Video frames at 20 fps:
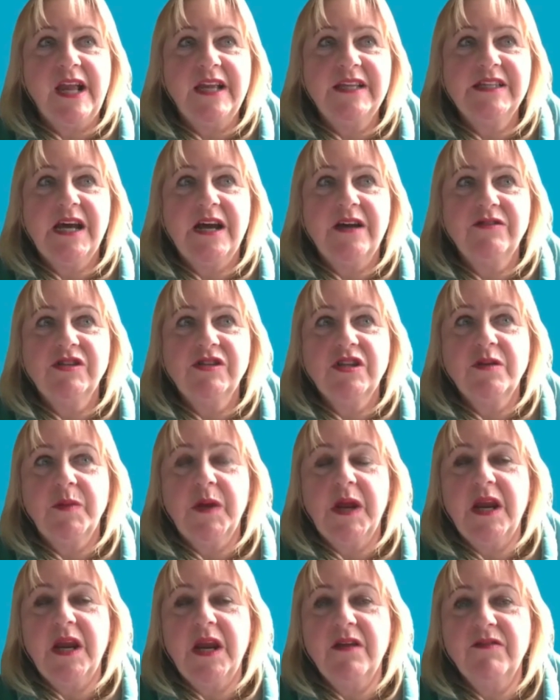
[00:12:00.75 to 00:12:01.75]
you set out at the
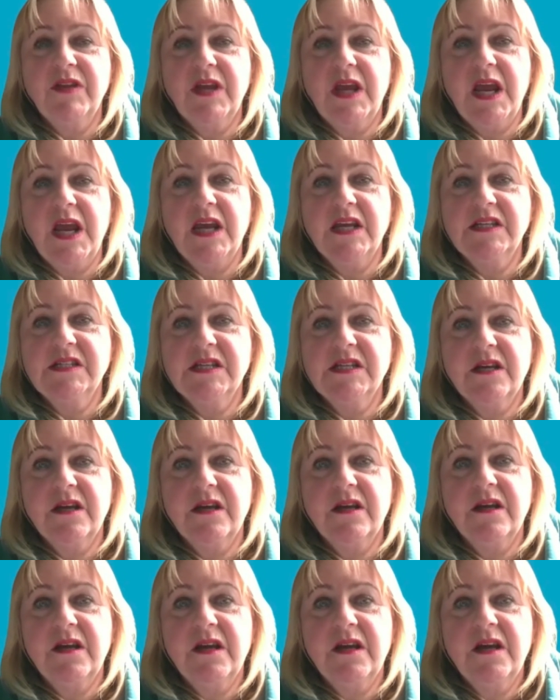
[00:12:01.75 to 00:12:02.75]
beginning of the year
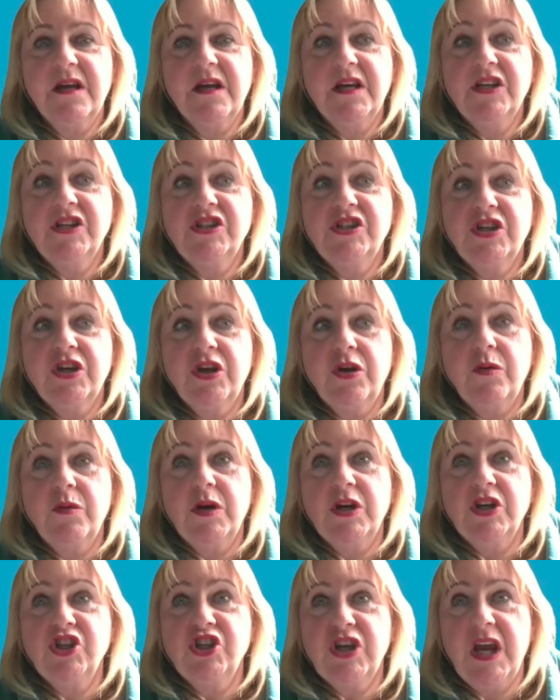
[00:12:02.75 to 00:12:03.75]

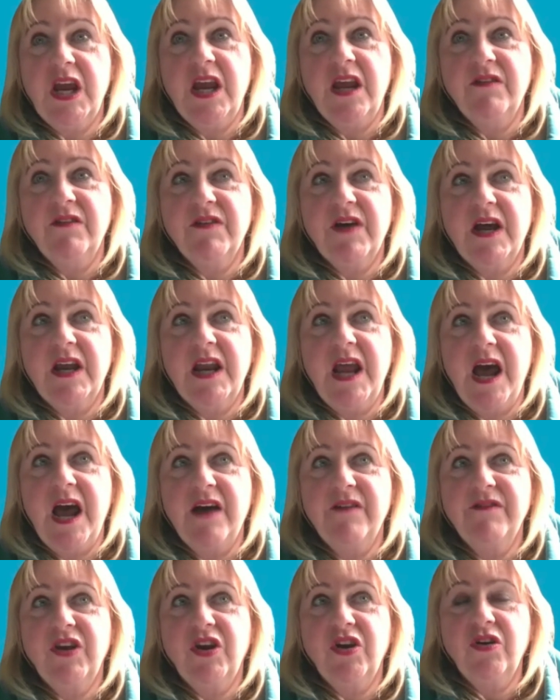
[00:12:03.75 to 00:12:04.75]
to achieve, and
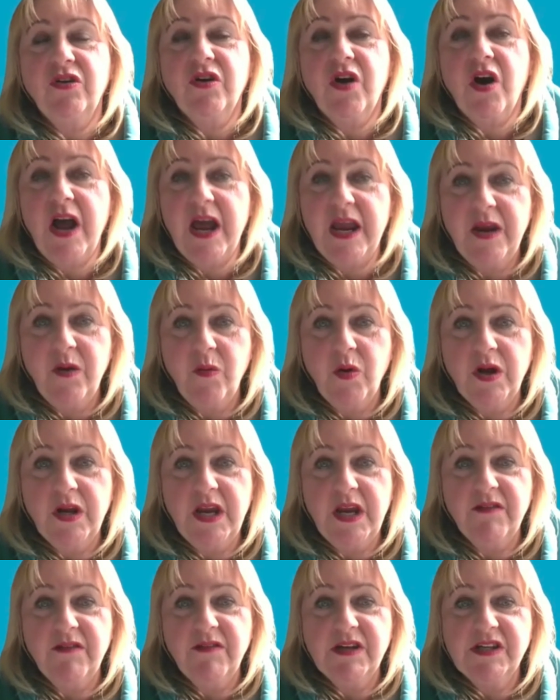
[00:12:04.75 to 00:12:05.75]
have you got
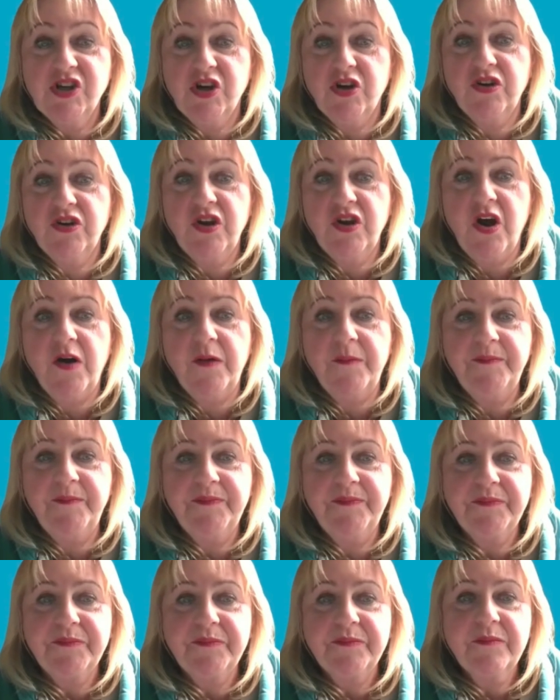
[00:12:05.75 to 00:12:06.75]
anywhere near it or not?
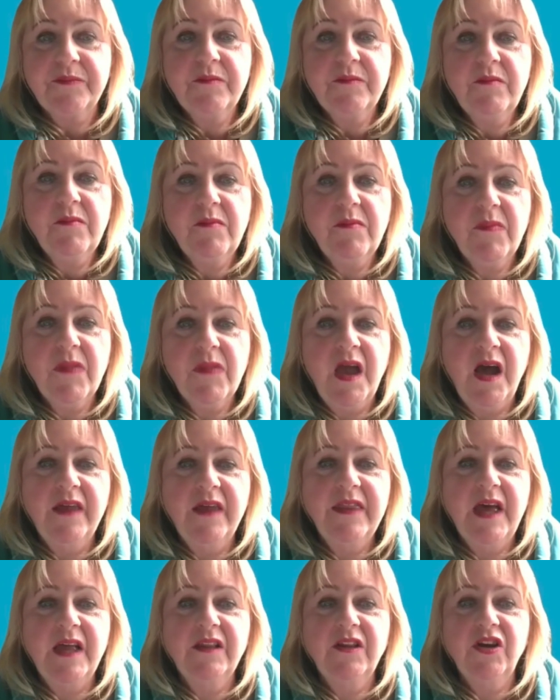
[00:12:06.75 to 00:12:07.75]

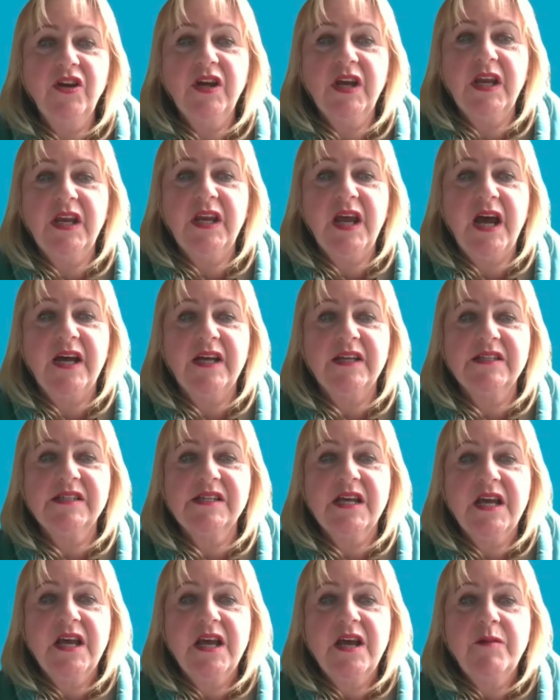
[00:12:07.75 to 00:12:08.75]
And then looking
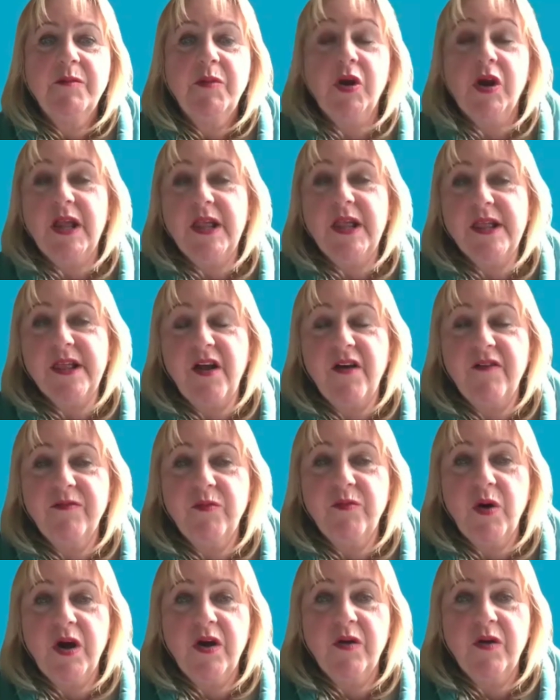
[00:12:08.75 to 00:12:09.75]
at booking
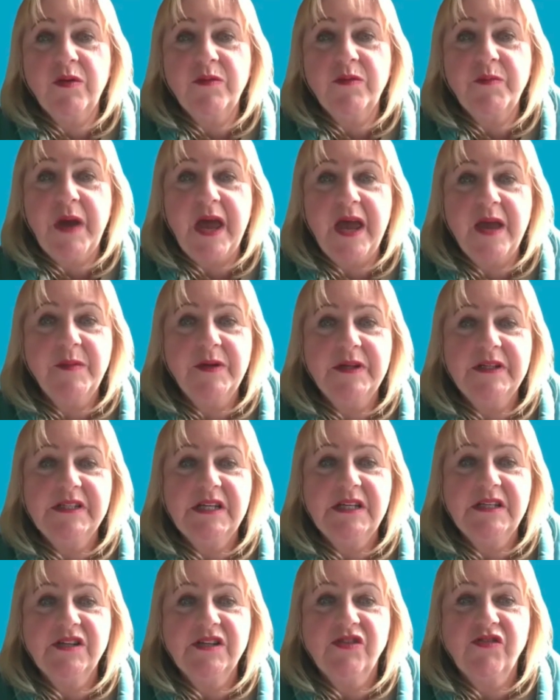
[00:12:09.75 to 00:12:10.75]
software with
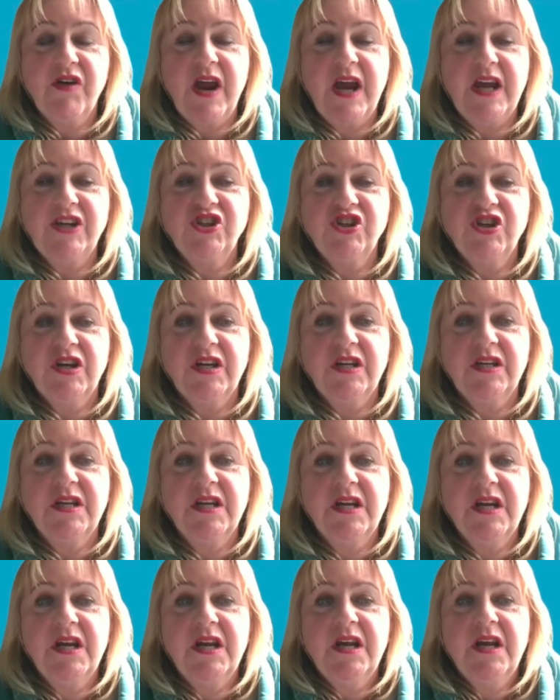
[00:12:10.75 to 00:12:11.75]
payment
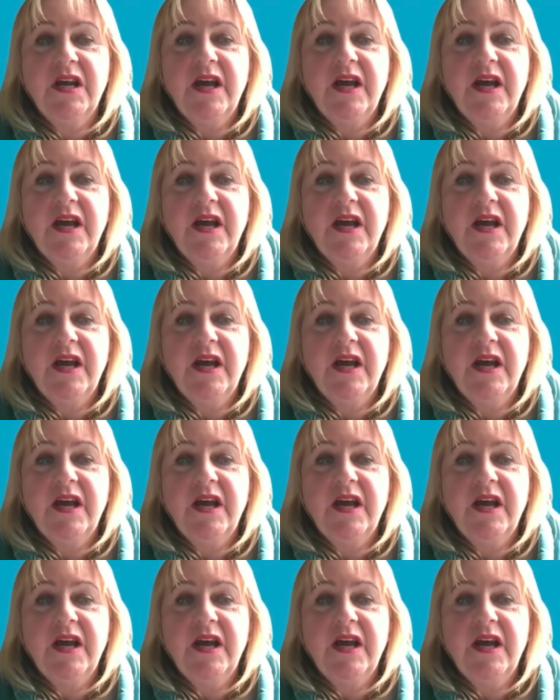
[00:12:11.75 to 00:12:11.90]
integration,